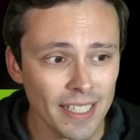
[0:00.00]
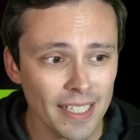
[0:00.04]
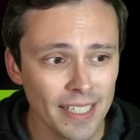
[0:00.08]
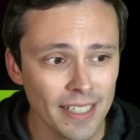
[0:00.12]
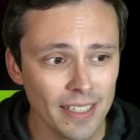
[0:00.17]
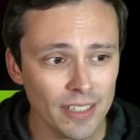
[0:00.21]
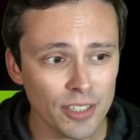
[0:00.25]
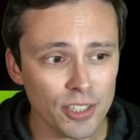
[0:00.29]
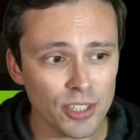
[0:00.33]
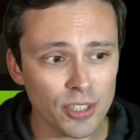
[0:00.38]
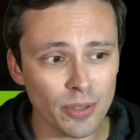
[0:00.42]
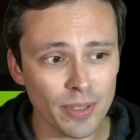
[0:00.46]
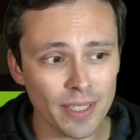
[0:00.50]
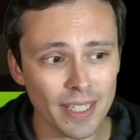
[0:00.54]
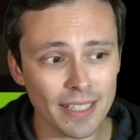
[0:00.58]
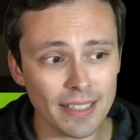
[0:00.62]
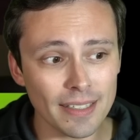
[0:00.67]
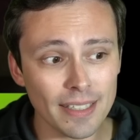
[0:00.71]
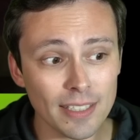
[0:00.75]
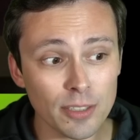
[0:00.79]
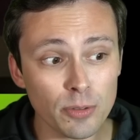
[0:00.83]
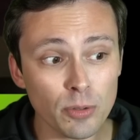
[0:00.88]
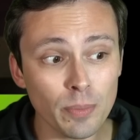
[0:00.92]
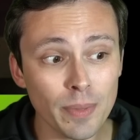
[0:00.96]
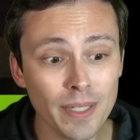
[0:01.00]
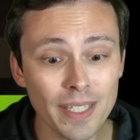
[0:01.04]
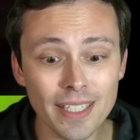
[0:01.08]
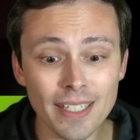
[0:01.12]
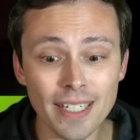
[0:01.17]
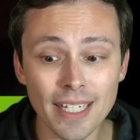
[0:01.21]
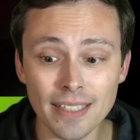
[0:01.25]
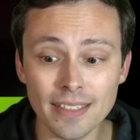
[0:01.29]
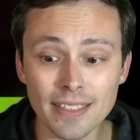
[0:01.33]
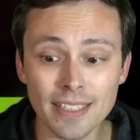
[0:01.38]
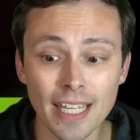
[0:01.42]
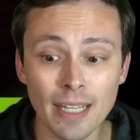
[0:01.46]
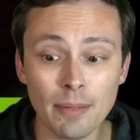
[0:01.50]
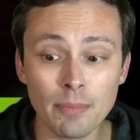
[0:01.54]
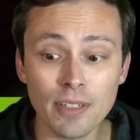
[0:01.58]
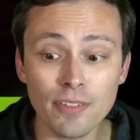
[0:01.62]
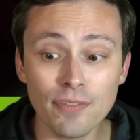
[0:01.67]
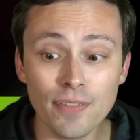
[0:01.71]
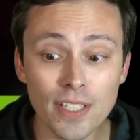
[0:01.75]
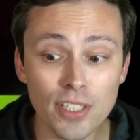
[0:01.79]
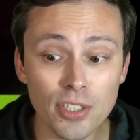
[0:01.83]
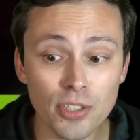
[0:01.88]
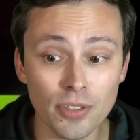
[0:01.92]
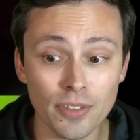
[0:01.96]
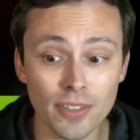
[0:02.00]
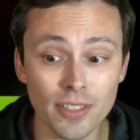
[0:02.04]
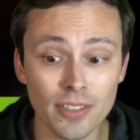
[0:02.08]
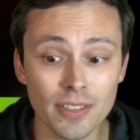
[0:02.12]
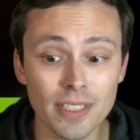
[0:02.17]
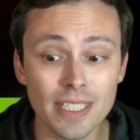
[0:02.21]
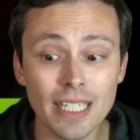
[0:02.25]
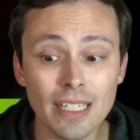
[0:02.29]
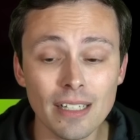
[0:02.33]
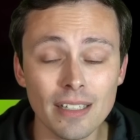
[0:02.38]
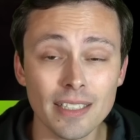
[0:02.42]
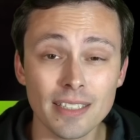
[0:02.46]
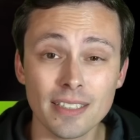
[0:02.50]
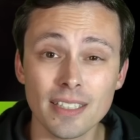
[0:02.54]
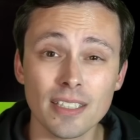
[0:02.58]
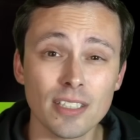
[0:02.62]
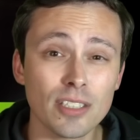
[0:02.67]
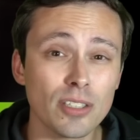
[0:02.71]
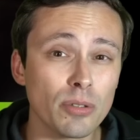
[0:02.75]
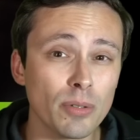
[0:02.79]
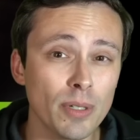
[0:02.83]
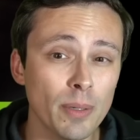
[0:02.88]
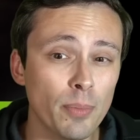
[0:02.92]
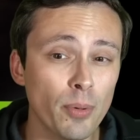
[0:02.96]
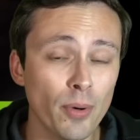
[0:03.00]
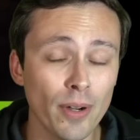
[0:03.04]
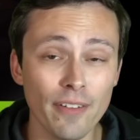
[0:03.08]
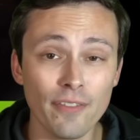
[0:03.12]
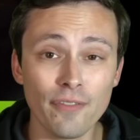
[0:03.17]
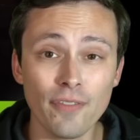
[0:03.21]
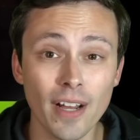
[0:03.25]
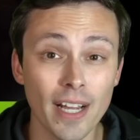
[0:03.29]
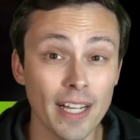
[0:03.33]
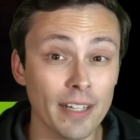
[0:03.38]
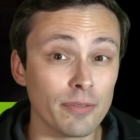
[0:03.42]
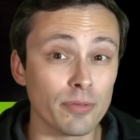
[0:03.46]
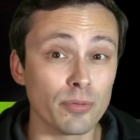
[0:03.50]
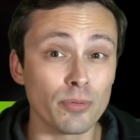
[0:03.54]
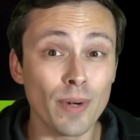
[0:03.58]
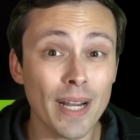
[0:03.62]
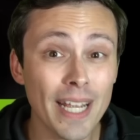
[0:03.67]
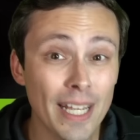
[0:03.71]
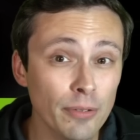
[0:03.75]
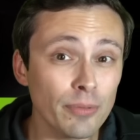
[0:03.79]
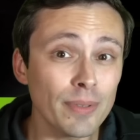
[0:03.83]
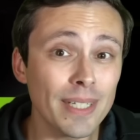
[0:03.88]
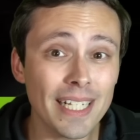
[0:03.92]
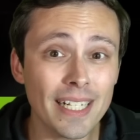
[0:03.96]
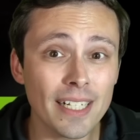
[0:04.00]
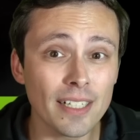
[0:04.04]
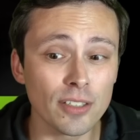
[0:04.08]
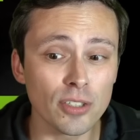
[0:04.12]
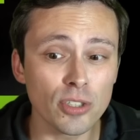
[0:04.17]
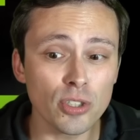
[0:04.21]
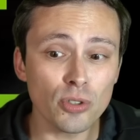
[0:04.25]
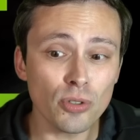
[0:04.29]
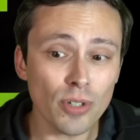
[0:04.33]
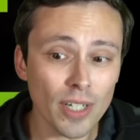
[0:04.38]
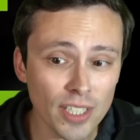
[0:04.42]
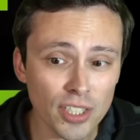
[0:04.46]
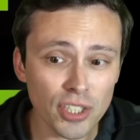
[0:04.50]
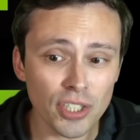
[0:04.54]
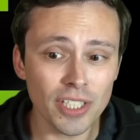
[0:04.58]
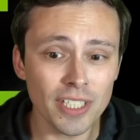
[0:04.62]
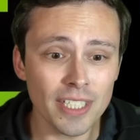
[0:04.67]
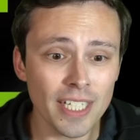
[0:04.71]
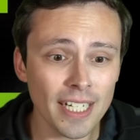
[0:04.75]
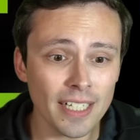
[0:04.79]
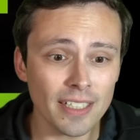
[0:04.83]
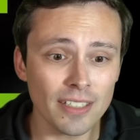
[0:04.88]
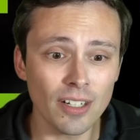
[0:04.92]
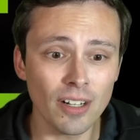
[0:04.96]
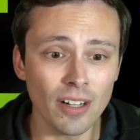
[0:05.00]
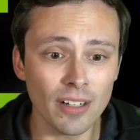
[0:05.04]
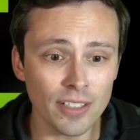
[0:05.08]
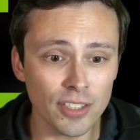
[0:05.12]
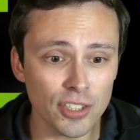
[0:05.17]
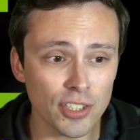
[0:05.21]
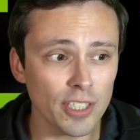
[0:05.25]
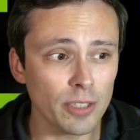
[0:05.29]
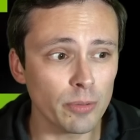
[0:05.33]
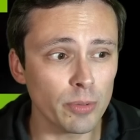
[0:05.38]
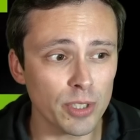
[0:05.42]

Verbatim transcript: here, showing that this will be the next game to feature their DLSS 3.5 ray reconstruction technology technology,